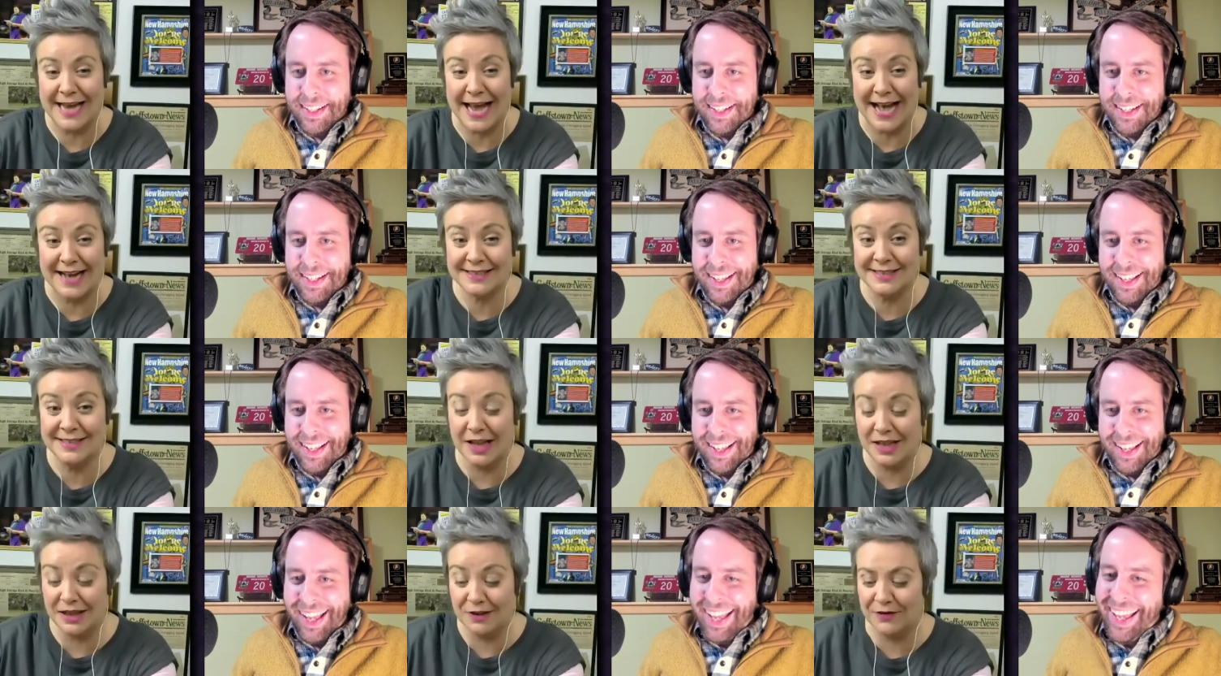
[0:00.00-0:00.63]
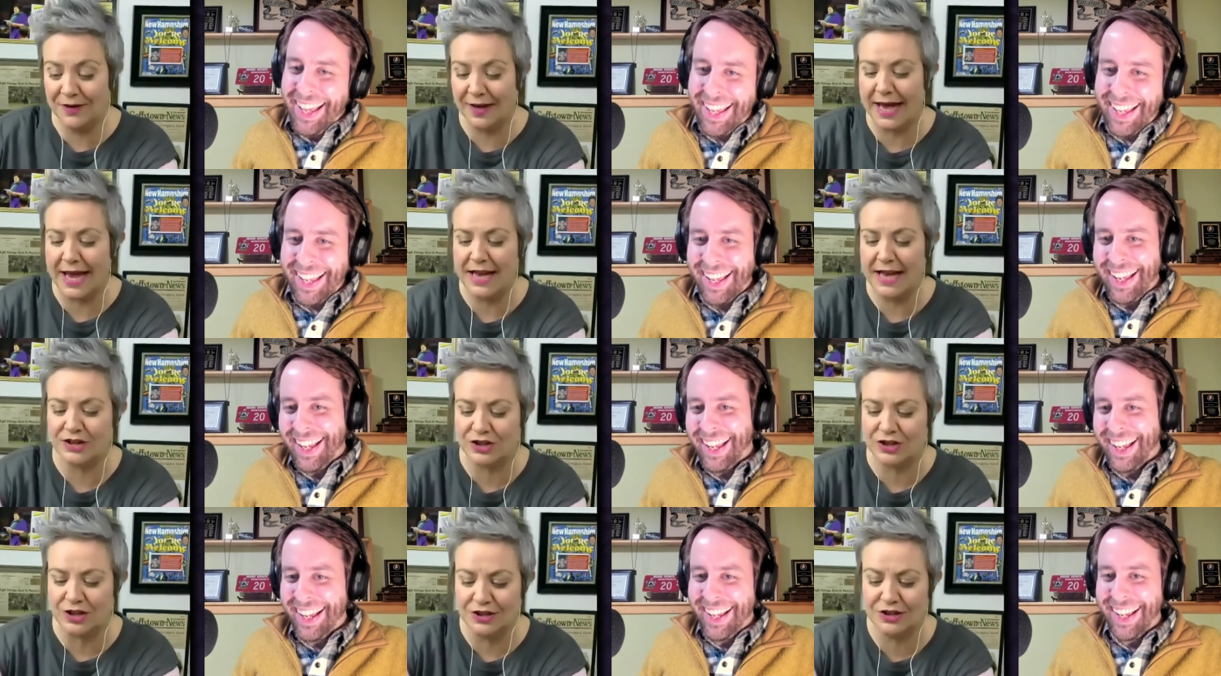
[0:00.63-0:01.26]
Speaker 1: Tax
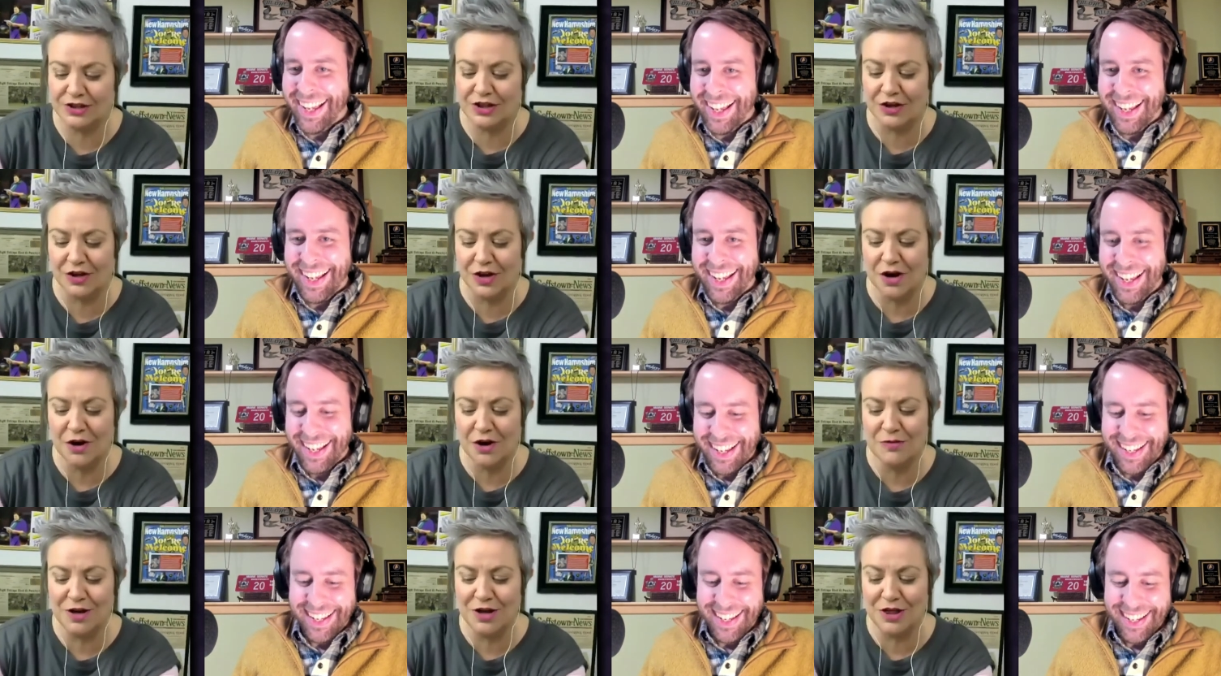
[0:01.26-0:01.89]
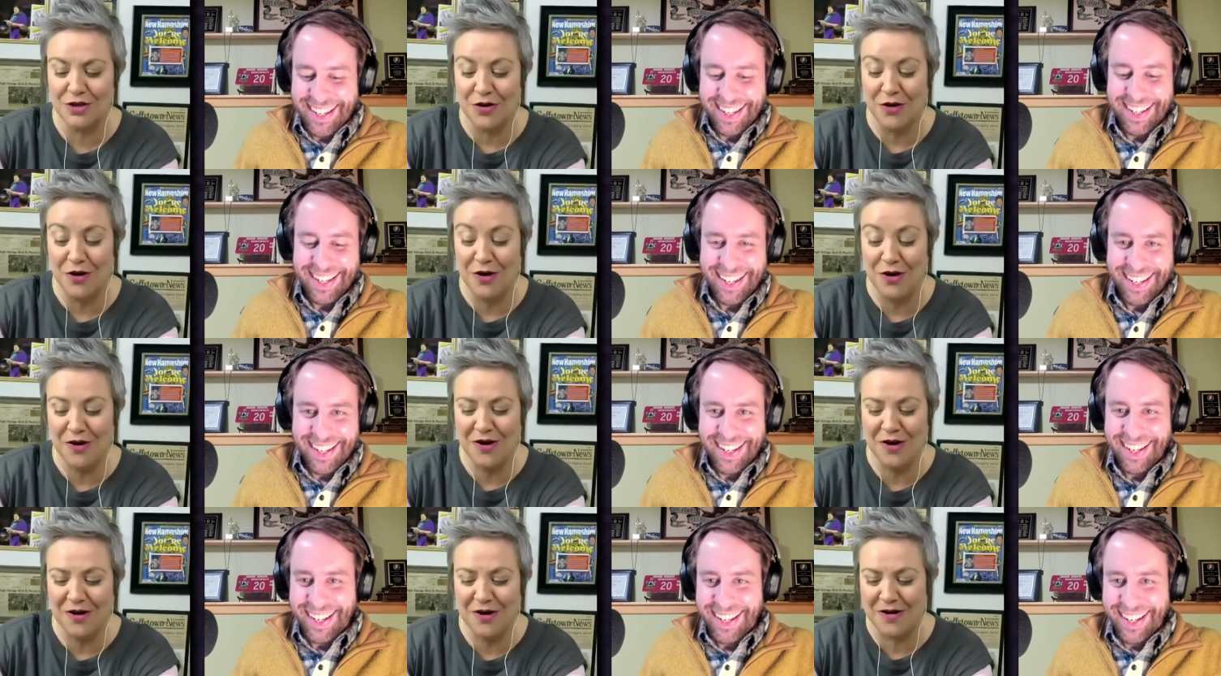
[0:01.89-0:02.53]
nullification to go with
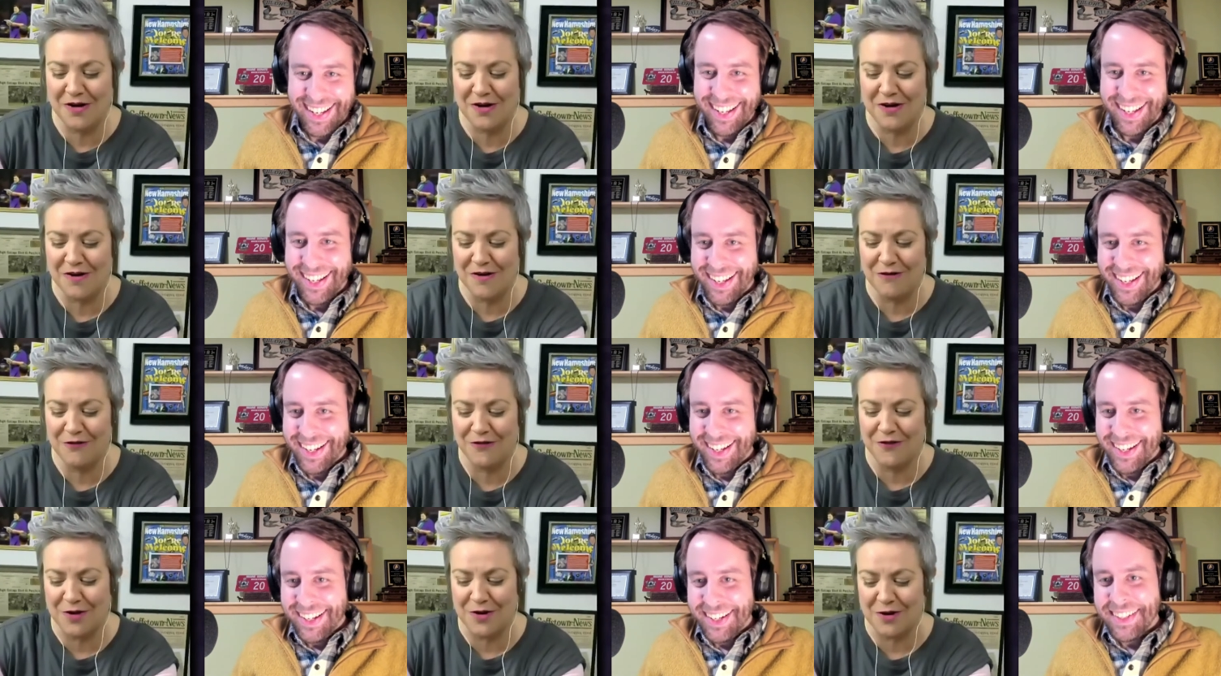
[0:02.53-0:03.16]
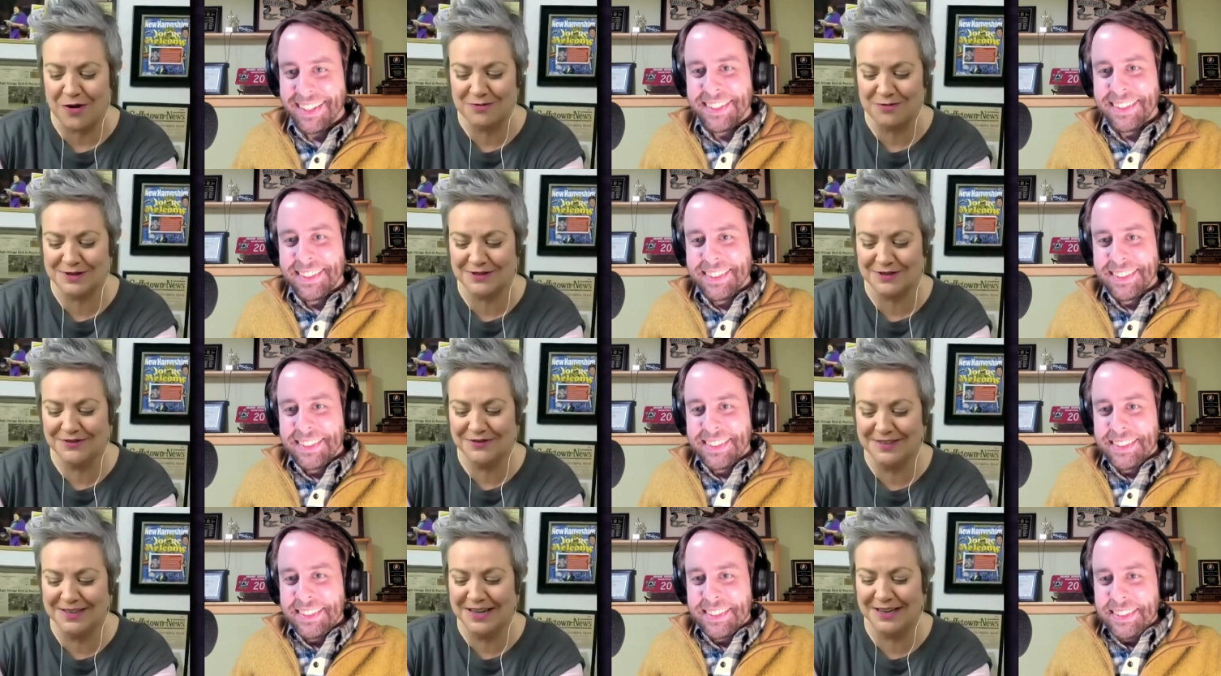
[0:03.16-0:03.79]
all forms
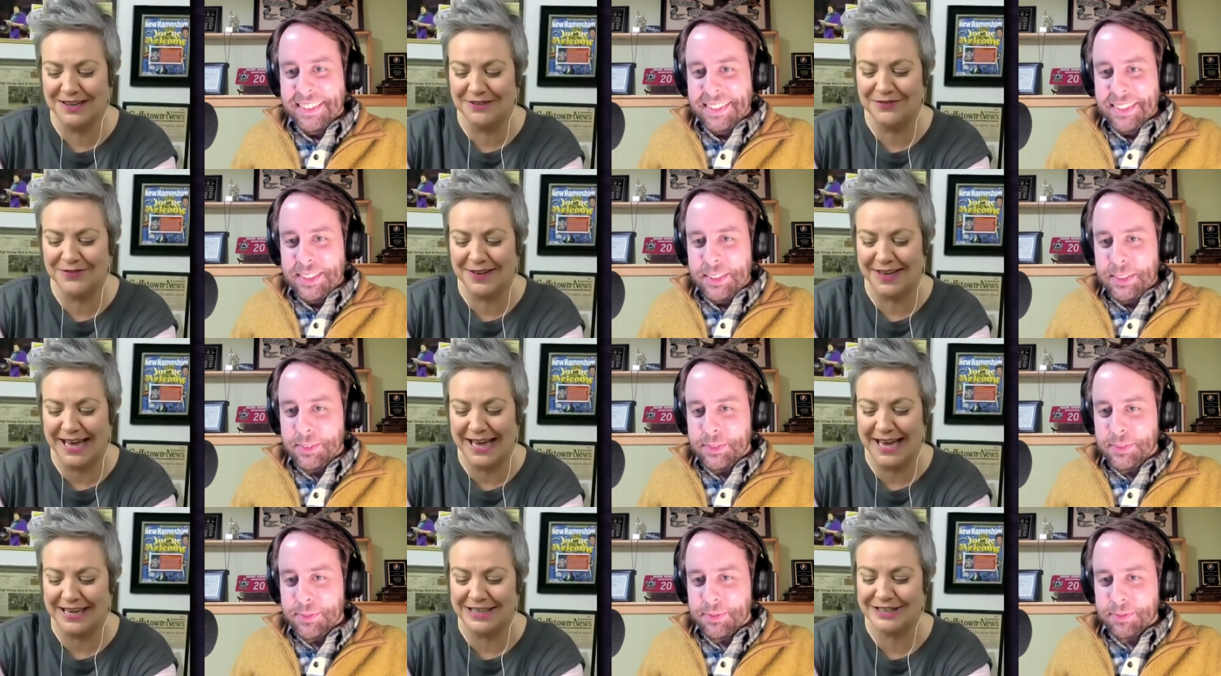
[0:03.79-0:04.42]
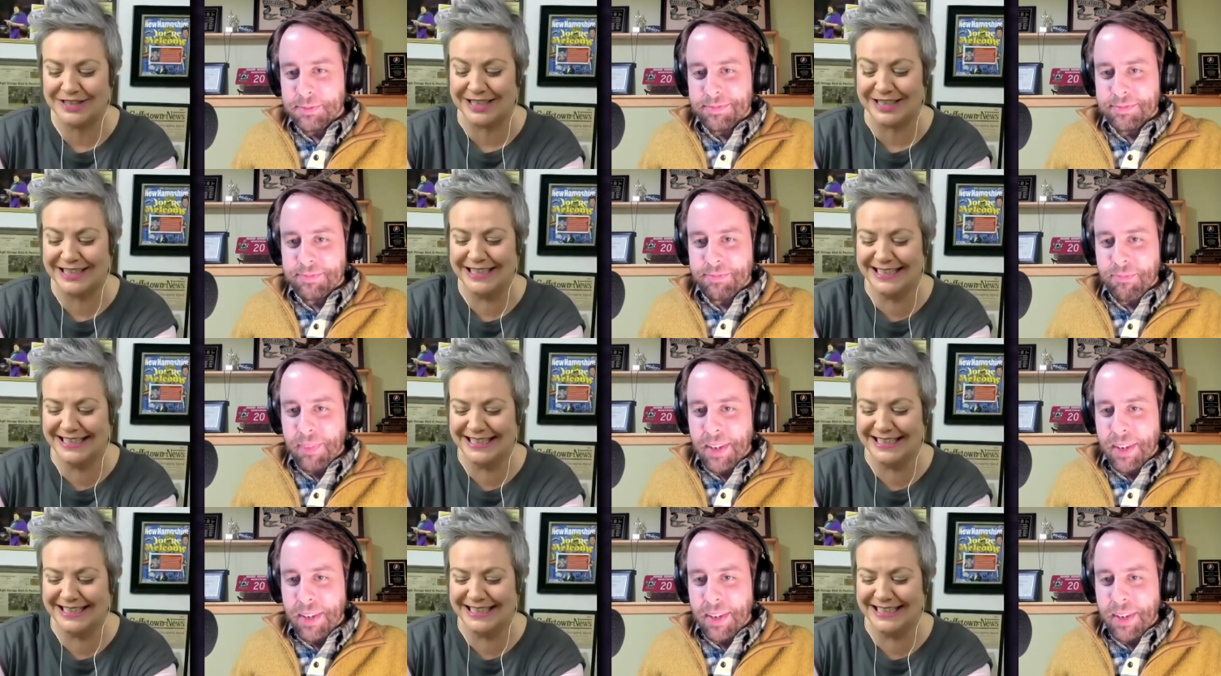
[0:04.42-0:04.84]
of nullification.